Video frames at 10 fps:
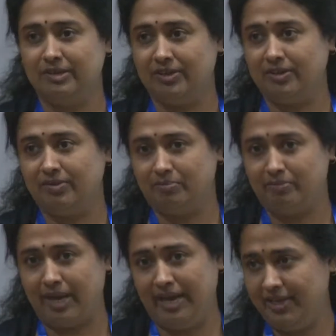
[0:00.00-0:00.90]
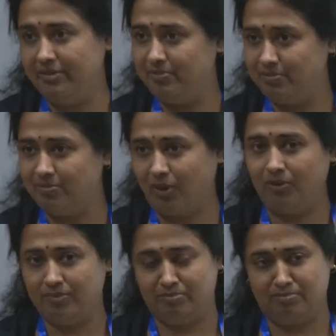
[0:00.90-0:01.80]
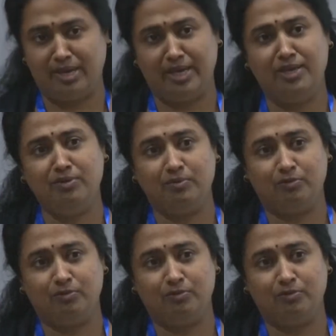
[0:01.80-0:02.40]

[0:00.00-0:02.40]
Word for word: uh, I my